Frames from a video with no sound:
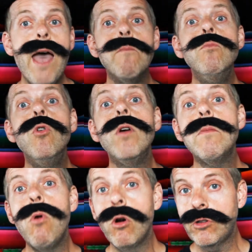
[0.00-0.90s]
have more
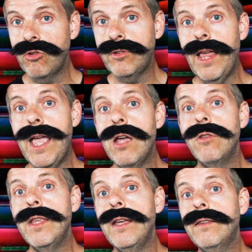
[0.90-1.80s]
and more to say
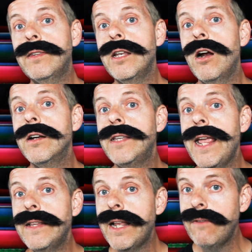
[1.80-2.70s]
on this in our
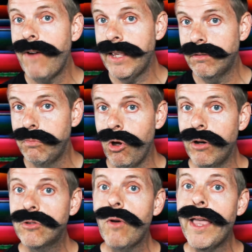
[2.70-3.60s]
Date Night Advice
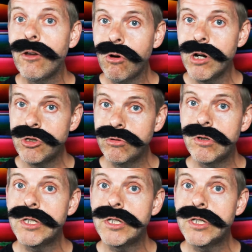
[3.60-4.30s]
blog, so I encourage you to